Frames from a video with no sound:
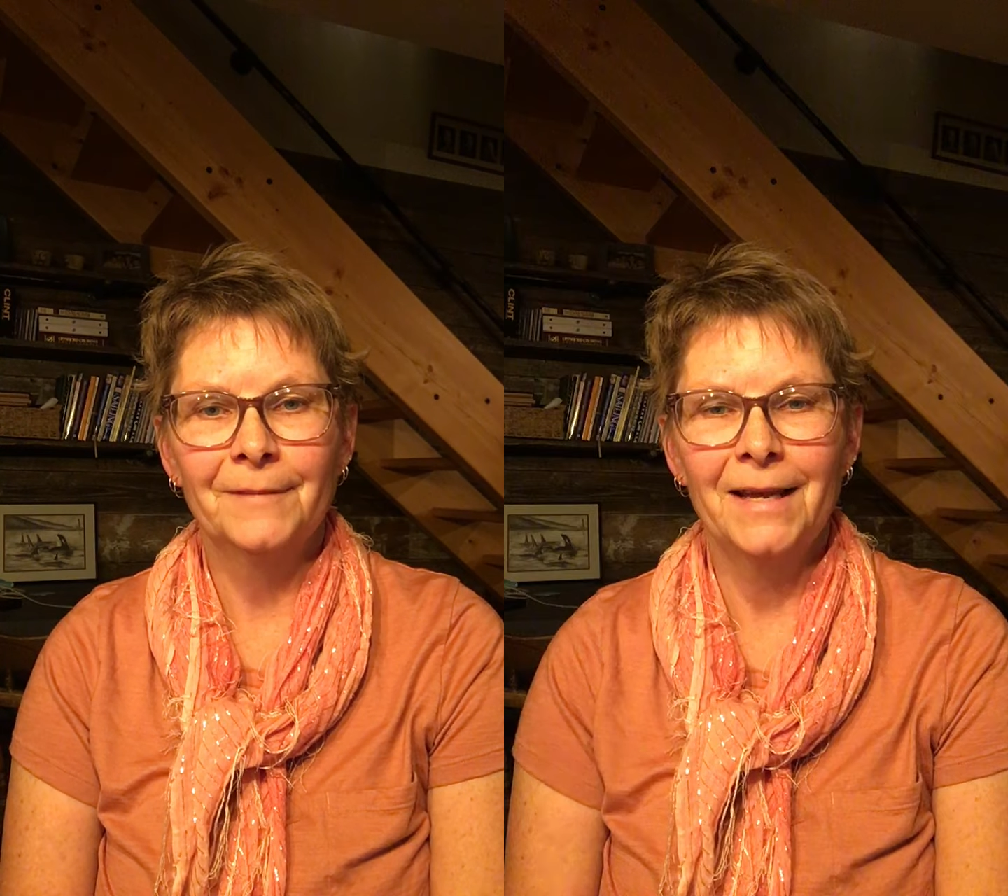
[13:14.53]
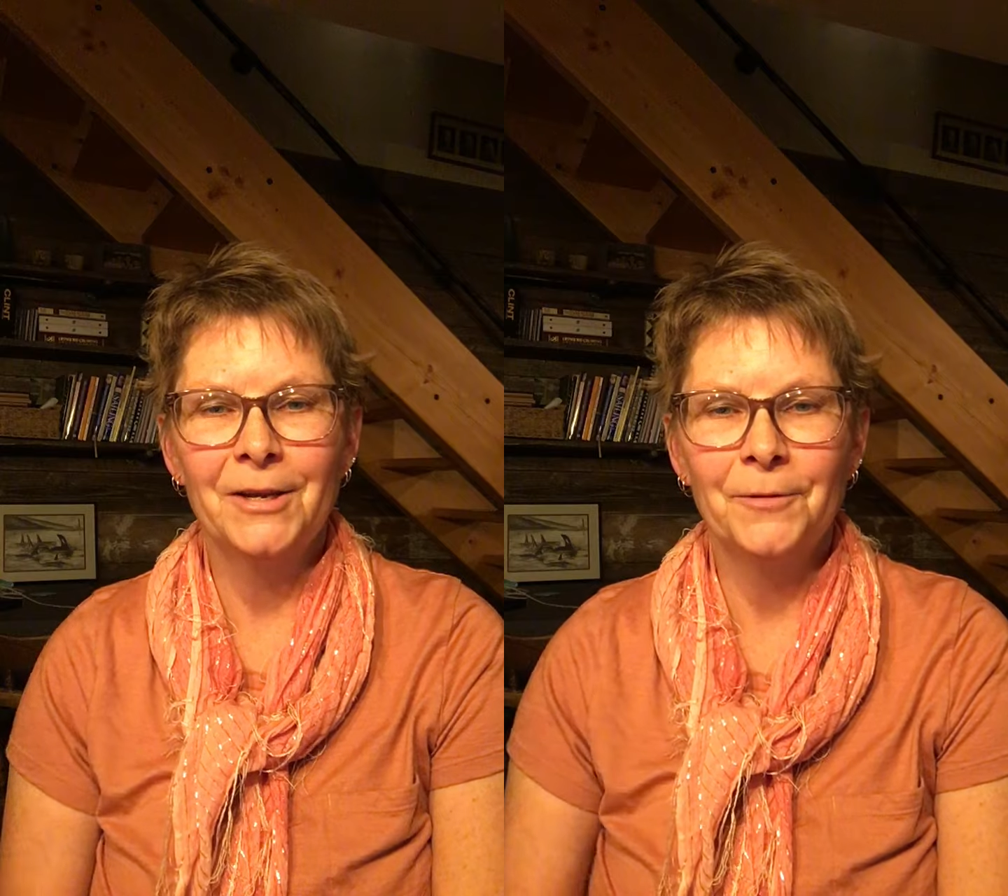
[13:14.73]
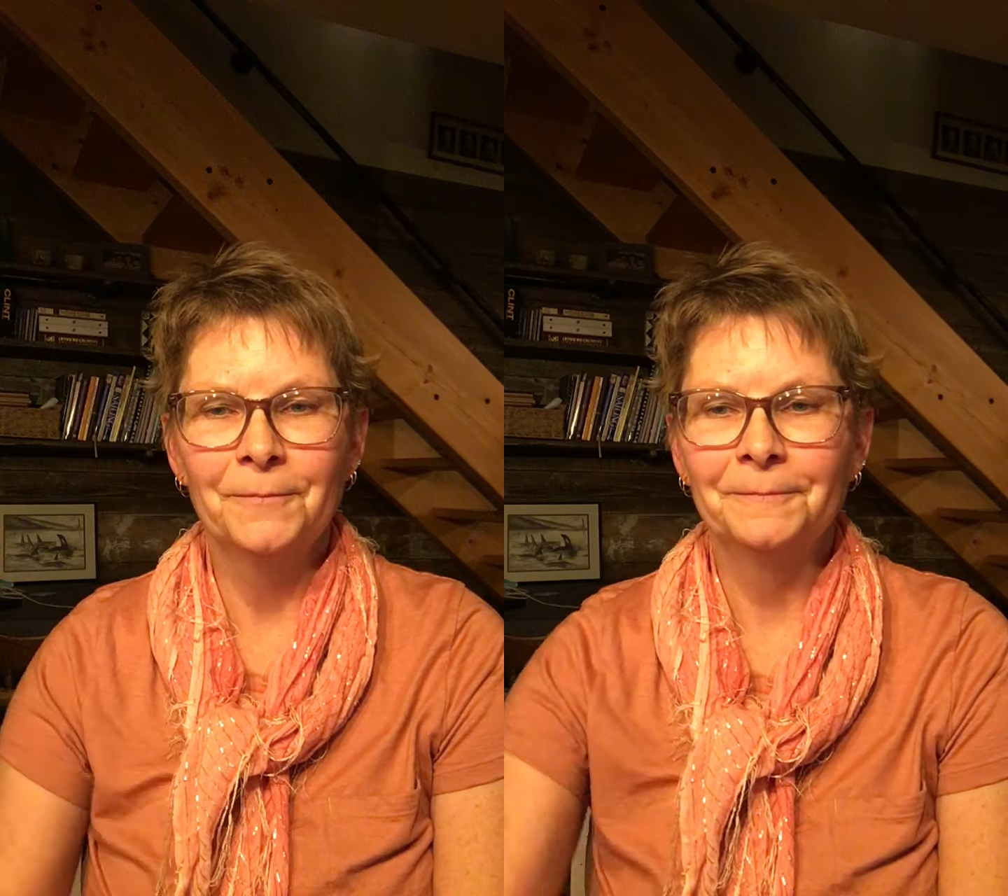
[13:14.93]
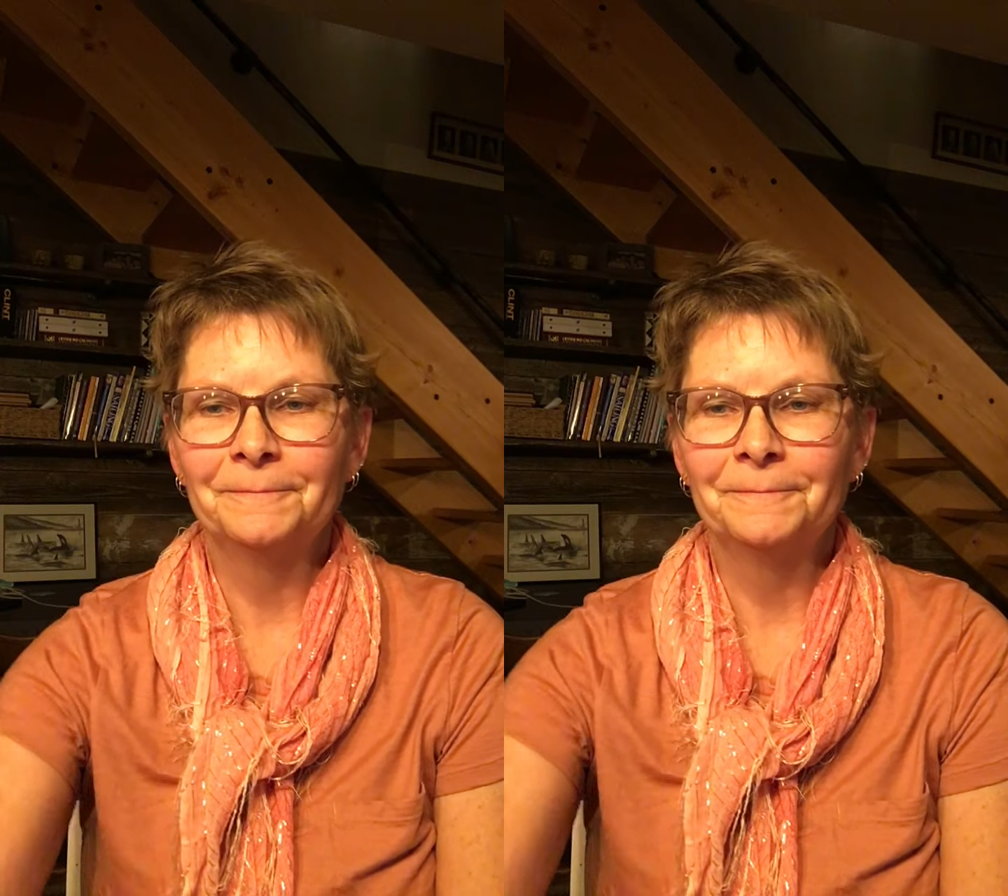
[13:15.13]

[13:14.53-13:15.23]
Thank you.